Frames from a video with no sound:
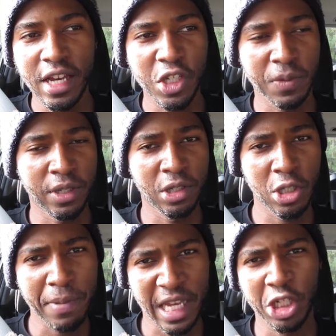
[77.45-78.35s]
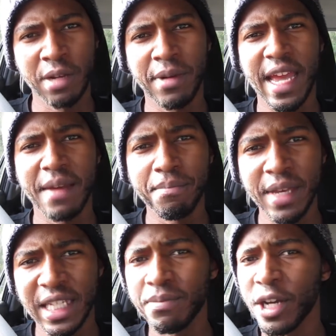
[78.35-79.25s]
Just because you're passionate about
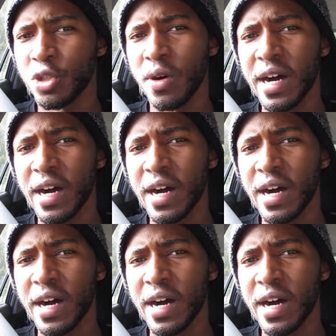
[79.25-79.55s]
mixed martial